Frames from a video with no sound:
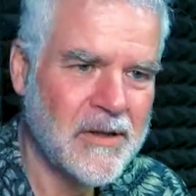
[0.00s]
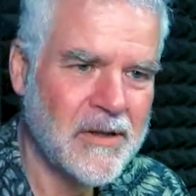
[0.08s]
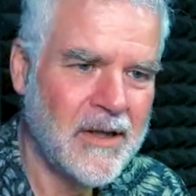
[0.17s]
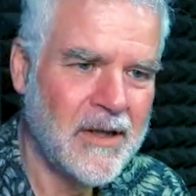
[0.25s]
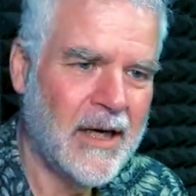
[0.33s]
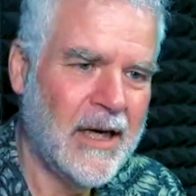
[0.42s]

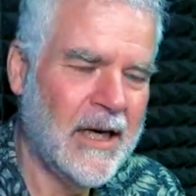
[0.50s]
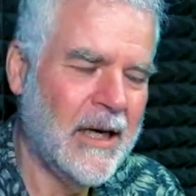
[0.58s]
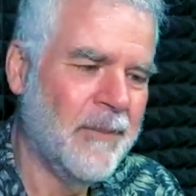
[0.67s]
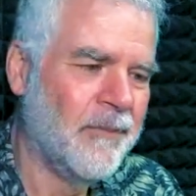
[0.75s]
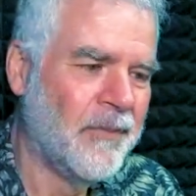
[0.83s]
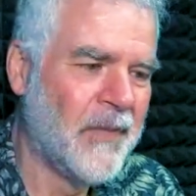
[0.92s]
Mm-hmm.
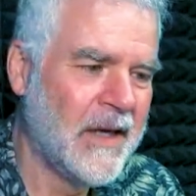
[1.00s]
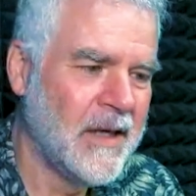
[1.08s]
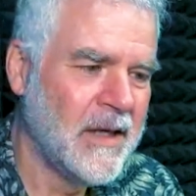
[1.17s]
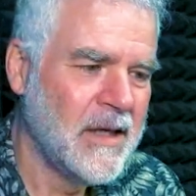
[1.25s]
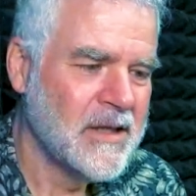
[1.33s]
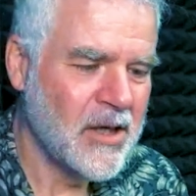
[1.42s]
Um,
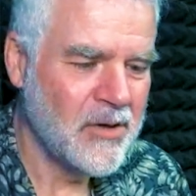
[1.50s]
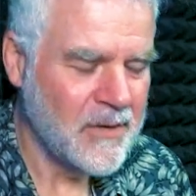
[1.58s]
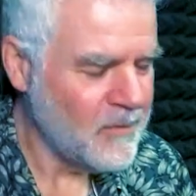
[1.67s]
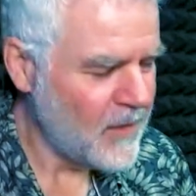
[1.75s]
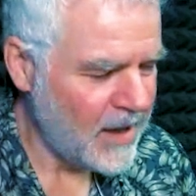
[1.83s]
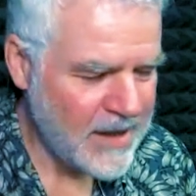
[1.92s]
so,
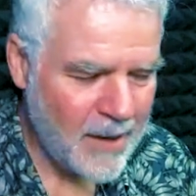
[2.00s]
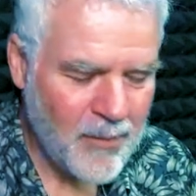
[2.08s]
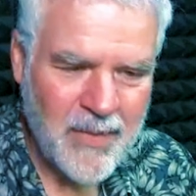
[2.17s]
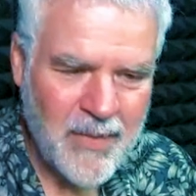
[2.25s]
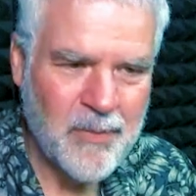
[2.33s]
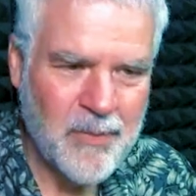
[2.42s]
and that
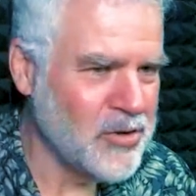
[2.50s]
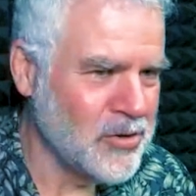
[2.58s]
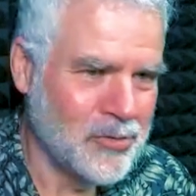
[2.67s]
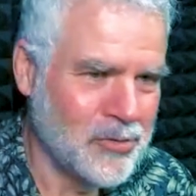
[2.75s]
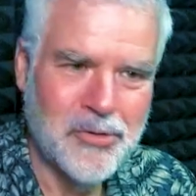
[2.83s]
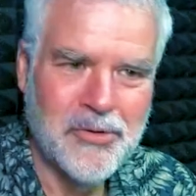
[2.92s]
might be
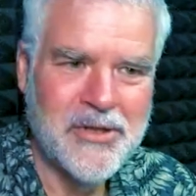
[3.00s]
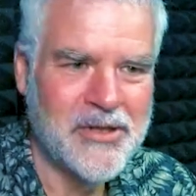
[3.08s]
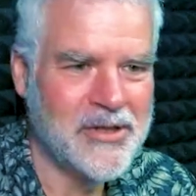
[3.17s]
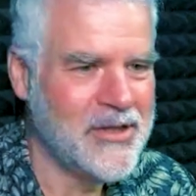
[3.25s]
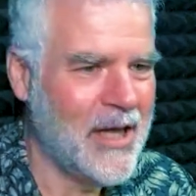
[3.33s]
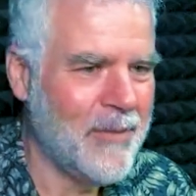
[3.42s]
personal
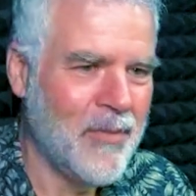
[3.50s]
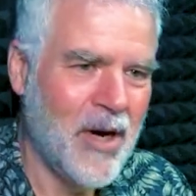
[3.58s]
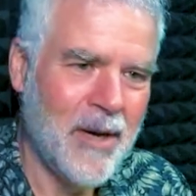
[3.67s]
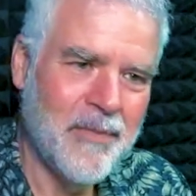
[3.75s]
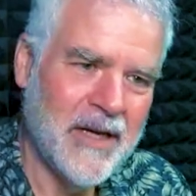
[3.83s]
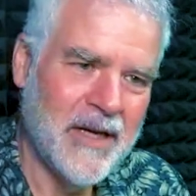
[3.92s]
choices, that might
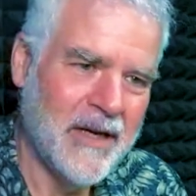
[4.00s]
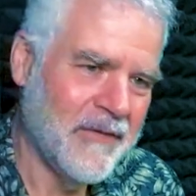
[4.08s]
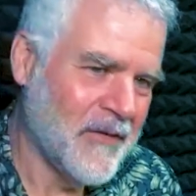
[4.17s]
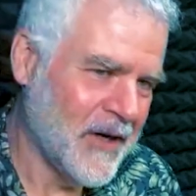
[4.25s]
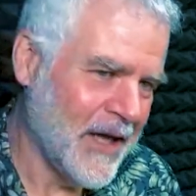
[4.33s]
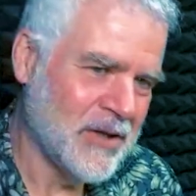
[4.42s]
be
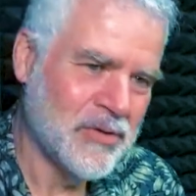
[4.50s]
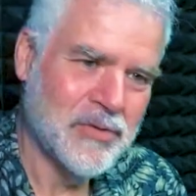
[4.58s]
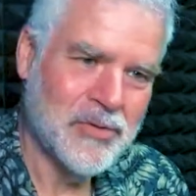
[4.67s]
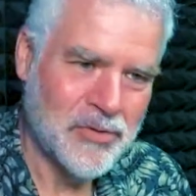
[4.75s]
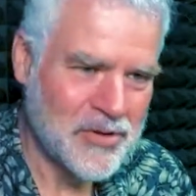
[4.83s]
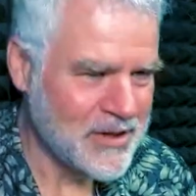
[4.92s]
financial
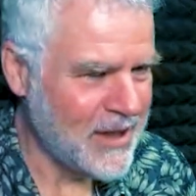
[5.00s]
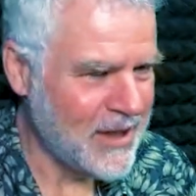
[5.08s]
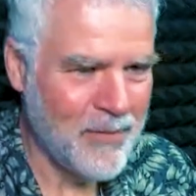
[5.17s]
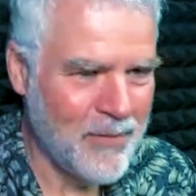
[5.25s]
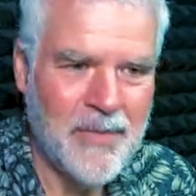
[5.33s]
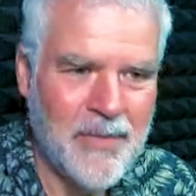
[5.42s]
choices, that
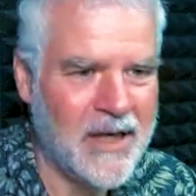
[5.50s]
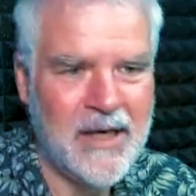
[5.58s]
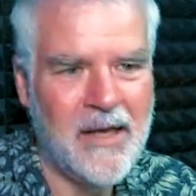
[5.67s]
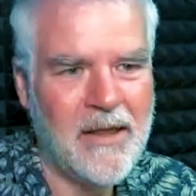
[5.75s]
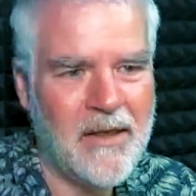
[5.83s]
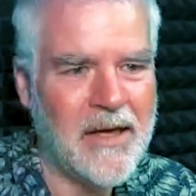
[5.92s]
might be
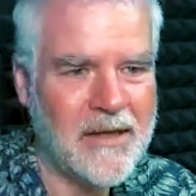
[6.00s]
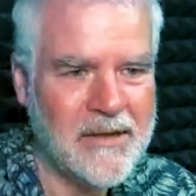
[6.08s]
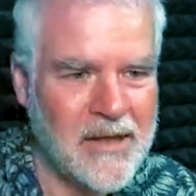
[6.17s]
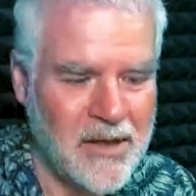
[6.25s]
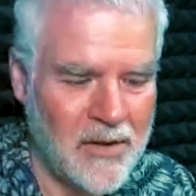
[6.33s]
anything. So,